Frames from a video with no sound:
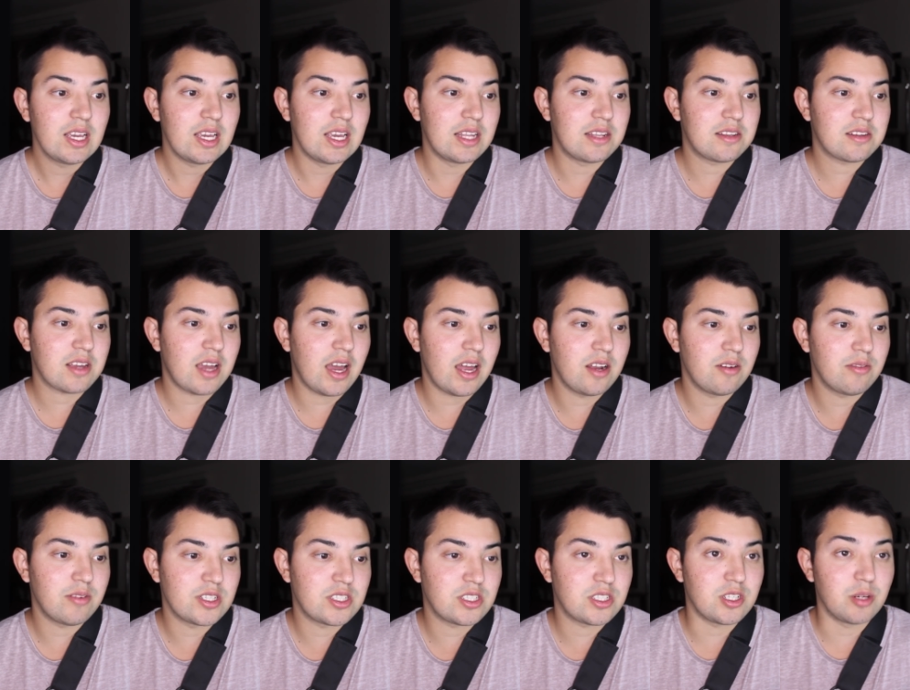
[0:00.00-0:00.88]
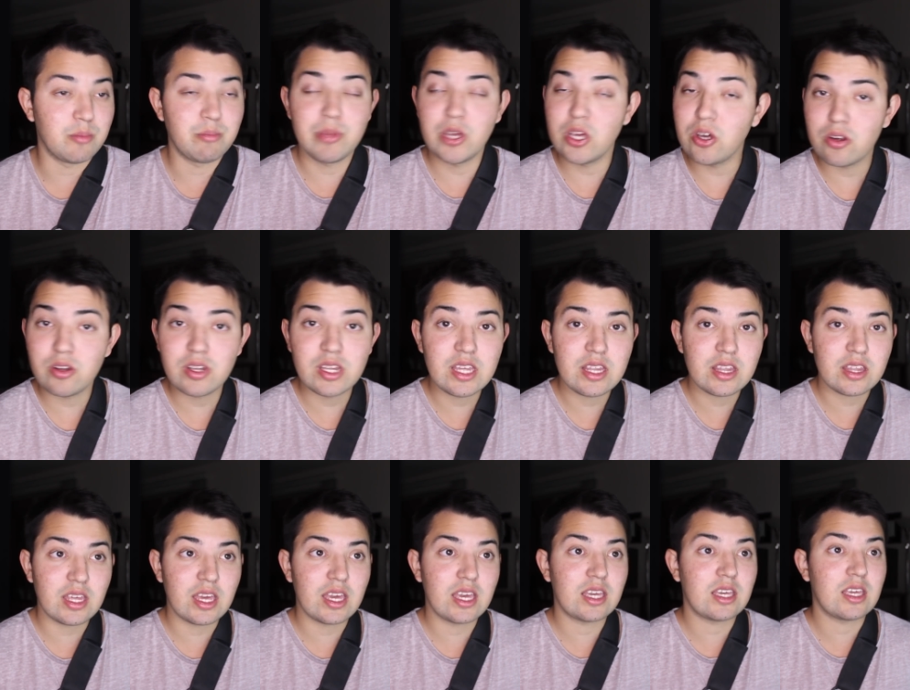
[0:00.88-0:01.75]
It's kind of a stability
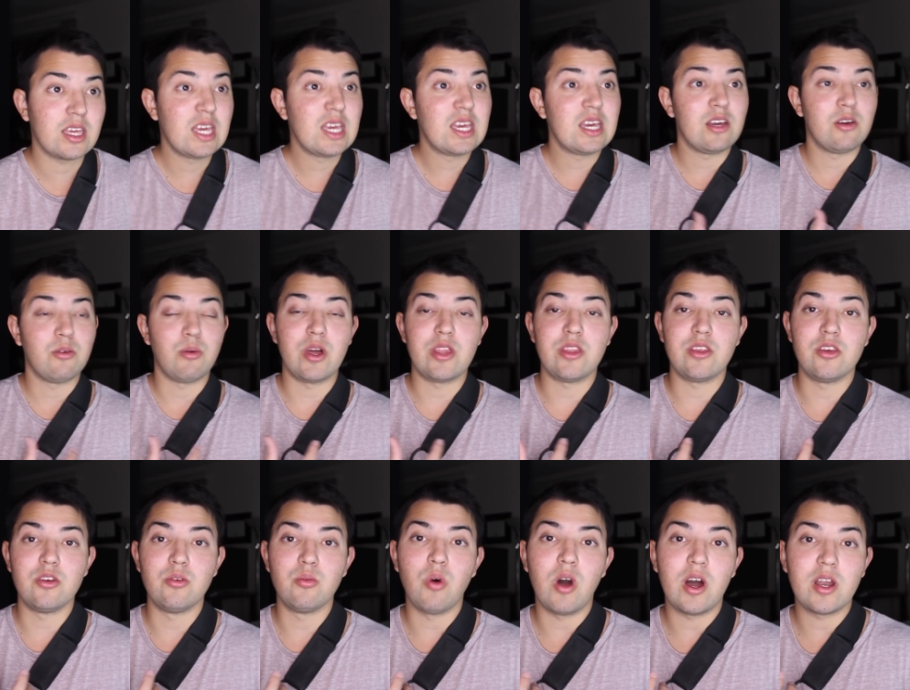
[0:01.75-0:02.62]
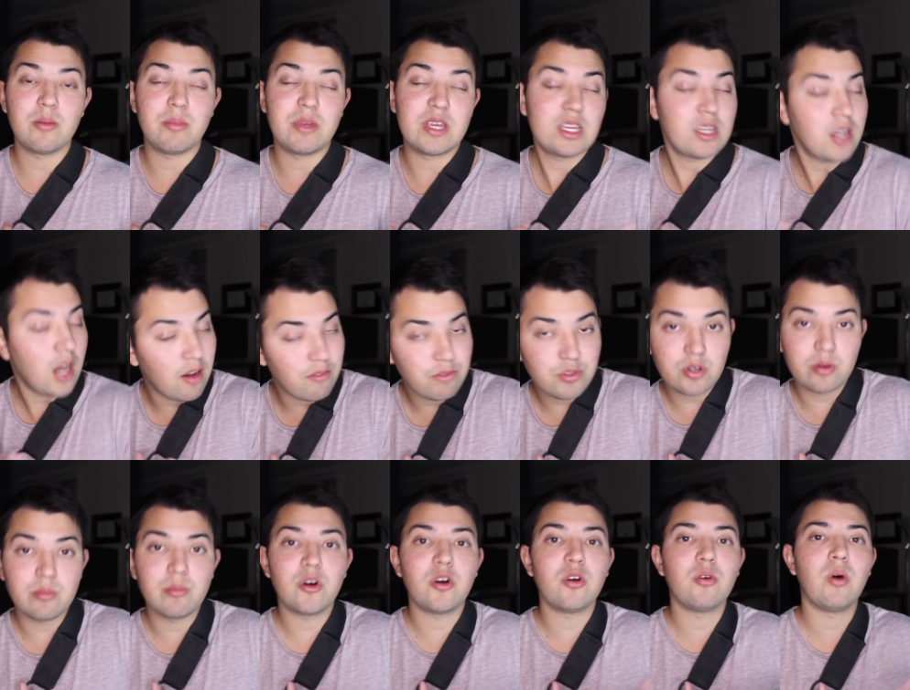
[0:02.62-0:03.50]
thing, whether you want to be
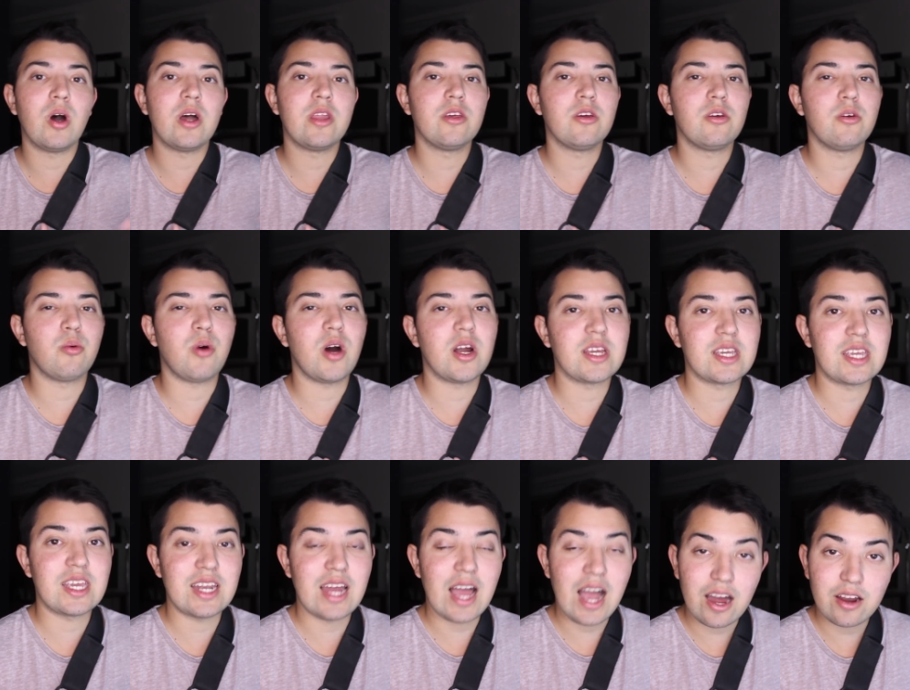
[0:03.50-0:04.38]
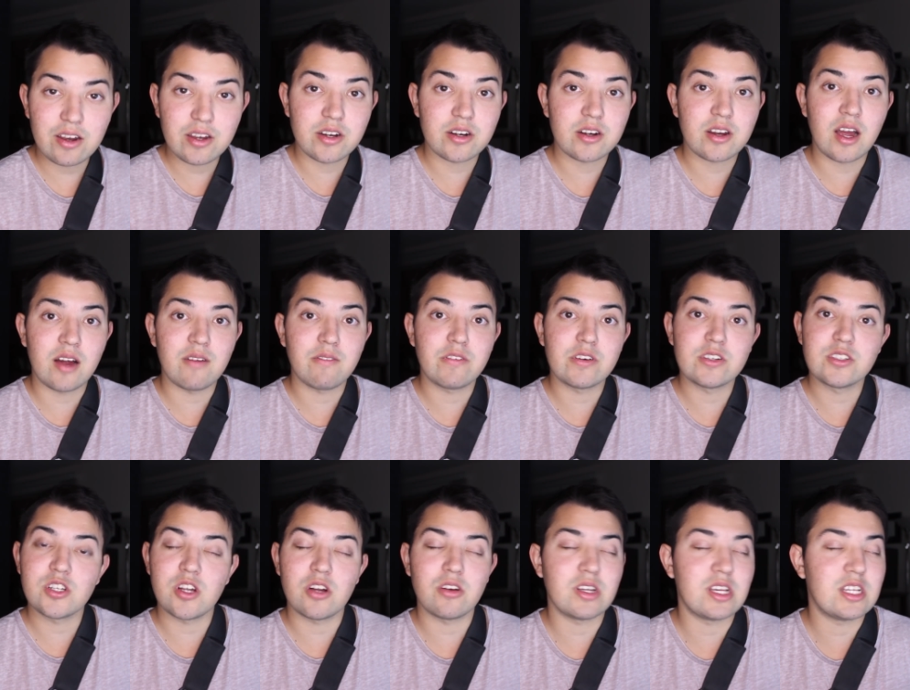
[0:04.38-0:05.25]
comfortable, whether you want to get out of your
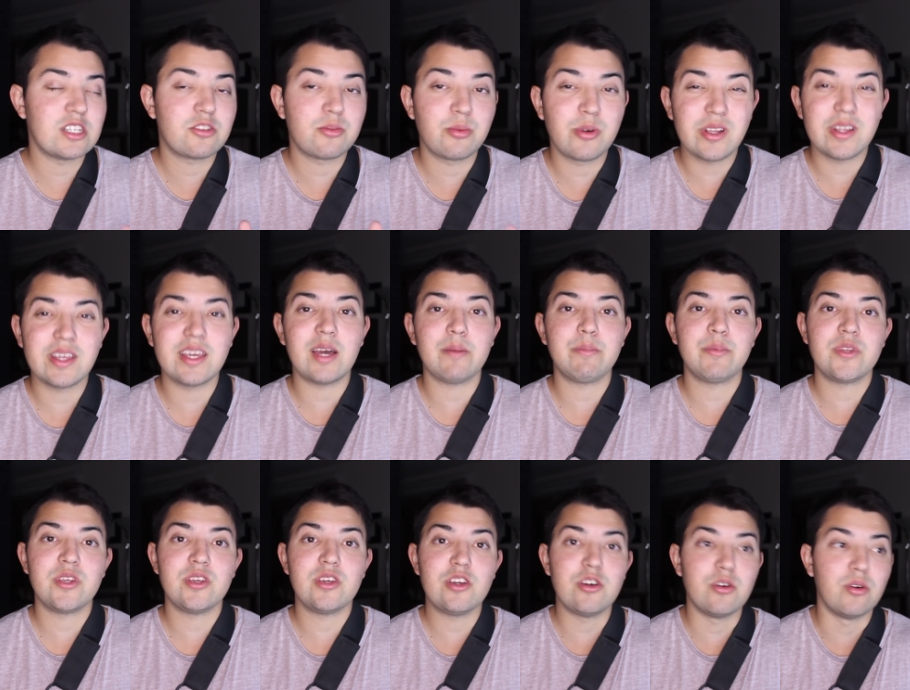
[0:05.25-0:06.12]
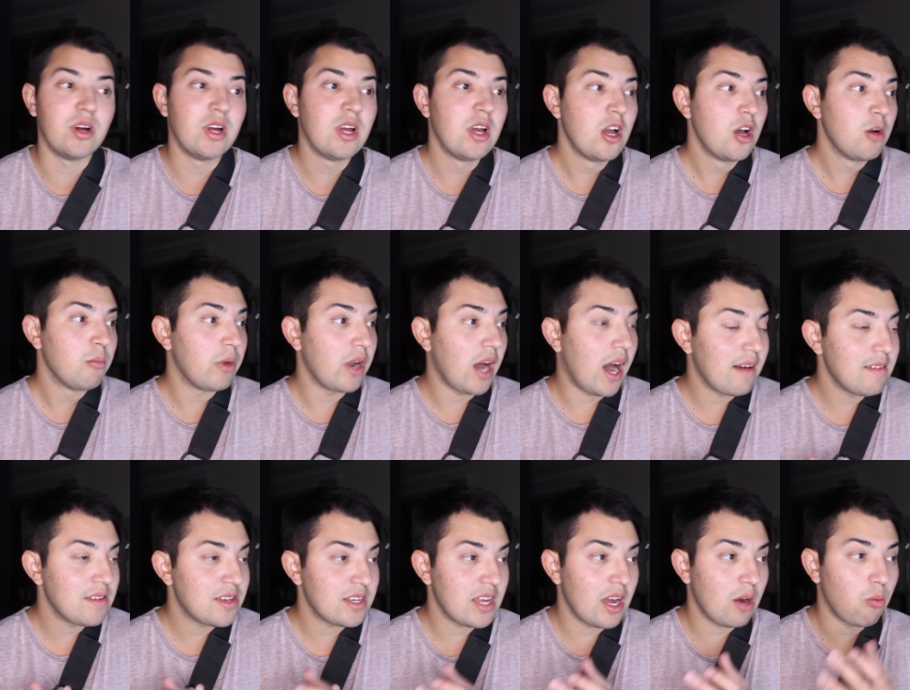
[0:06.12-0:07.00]
comfort zone, it's really up to you. But
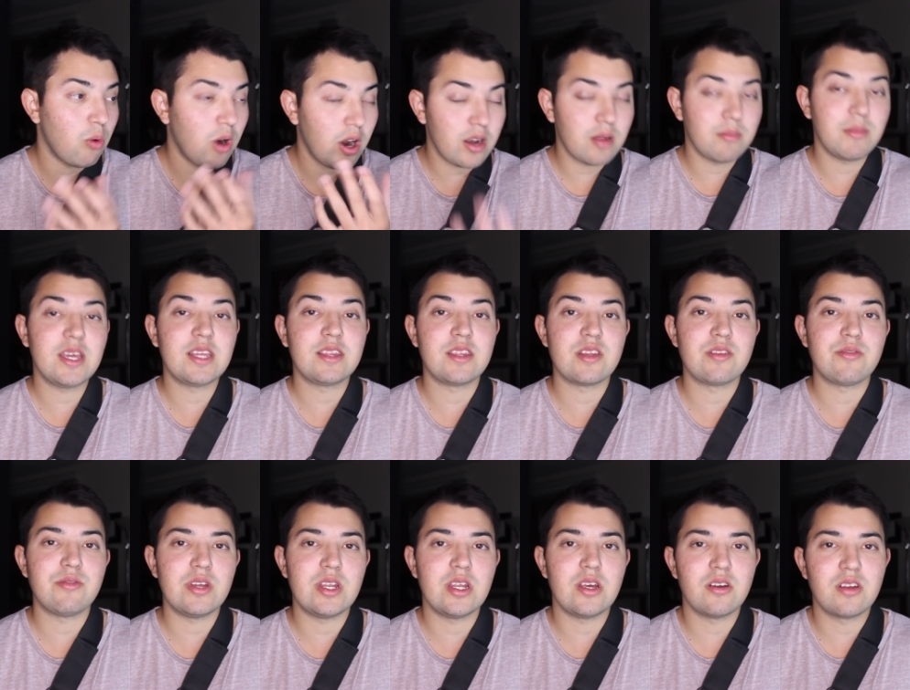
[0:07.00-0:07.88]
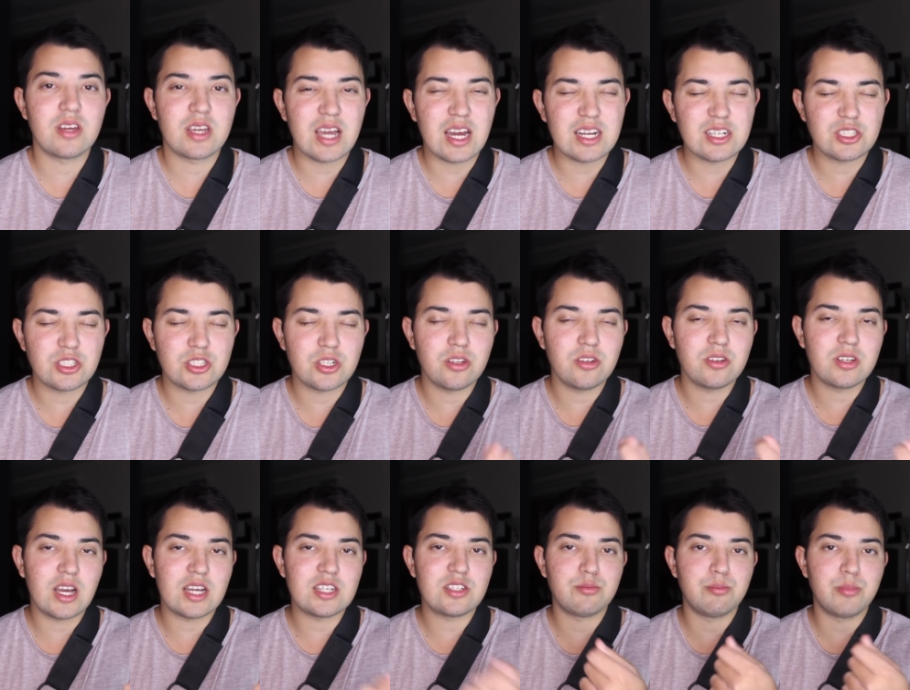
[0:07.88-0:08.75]
obviously I want to make this video to kind of show you
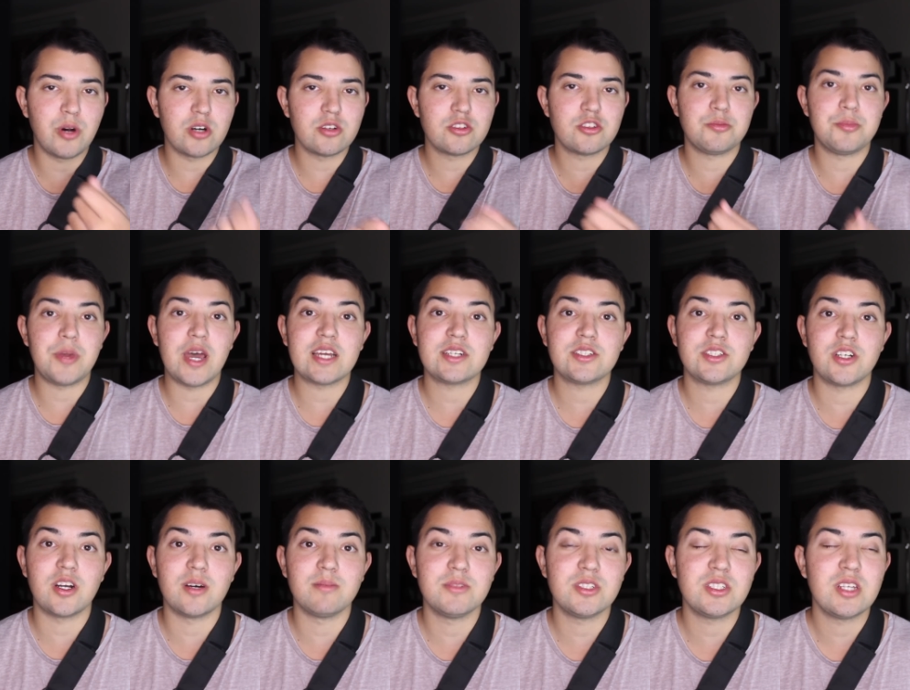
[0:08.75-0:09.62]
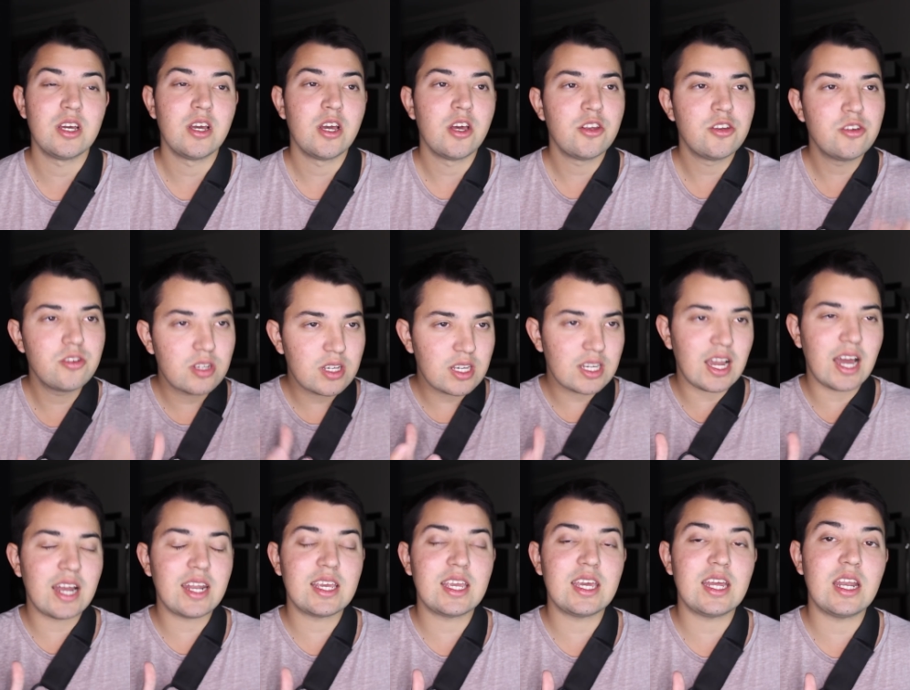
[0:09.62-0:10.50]
guys both spectrums so you can
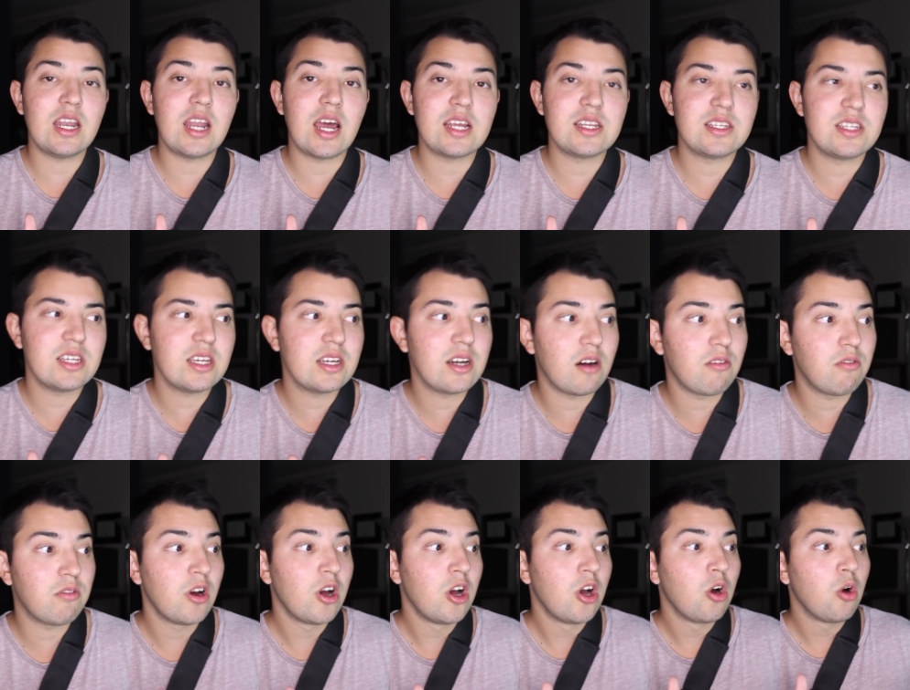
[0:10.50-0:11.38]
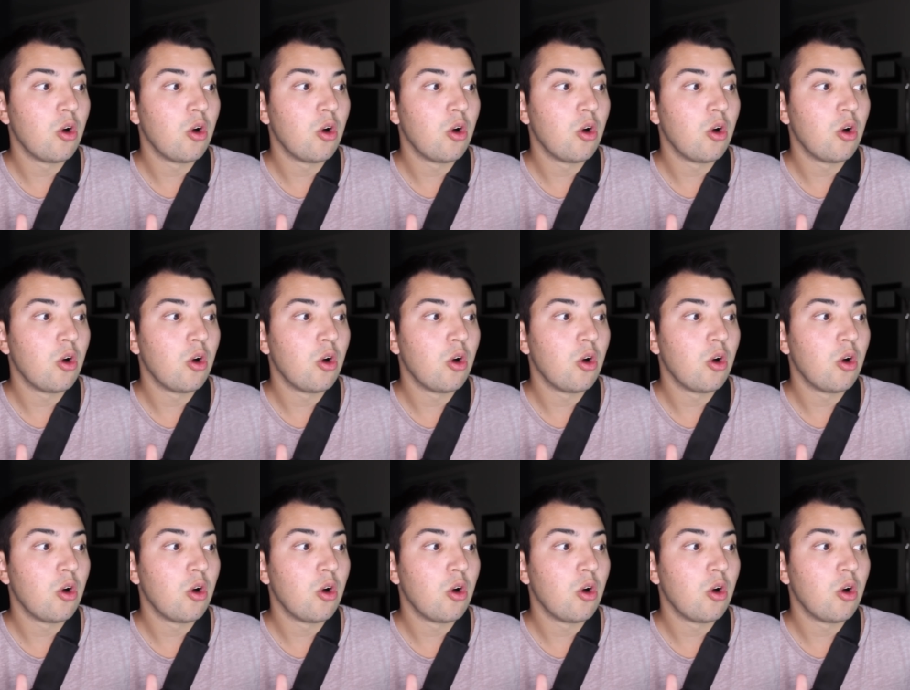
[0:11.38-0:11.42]
kind of get an idea of